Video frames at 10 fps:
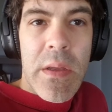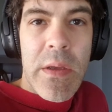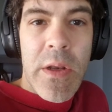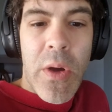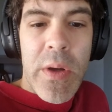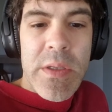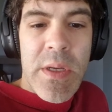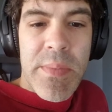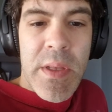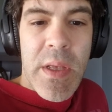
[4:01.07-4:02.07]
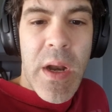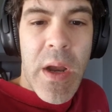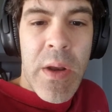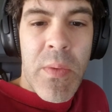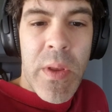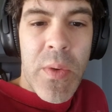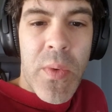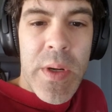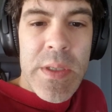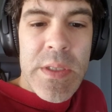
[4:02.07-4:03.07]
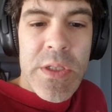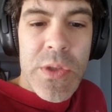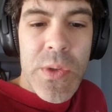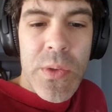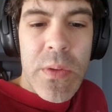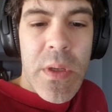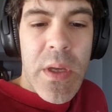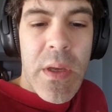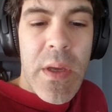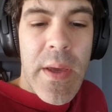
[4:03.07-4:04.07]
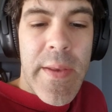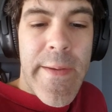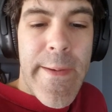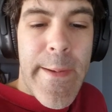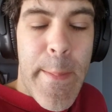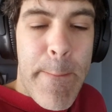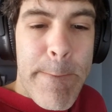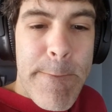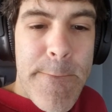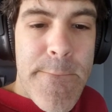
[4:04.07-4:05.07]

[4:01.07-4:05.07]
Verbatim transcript: you know, it's something that I had really wanted to do, and um,